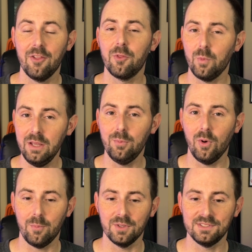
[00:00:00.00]

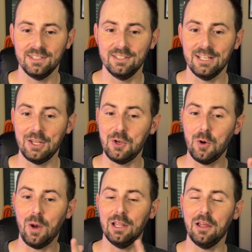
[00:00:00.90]
three-point percentage, and you
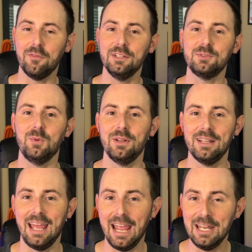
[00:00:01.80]
know I love this one,
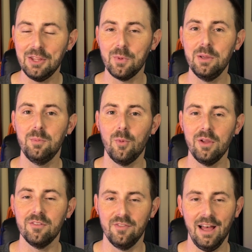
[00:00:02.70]

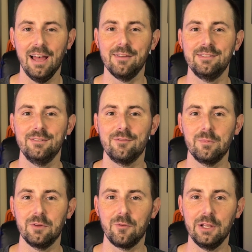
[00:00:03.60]
83.5
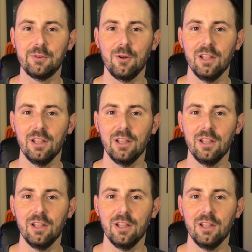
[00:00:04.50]
from the free throw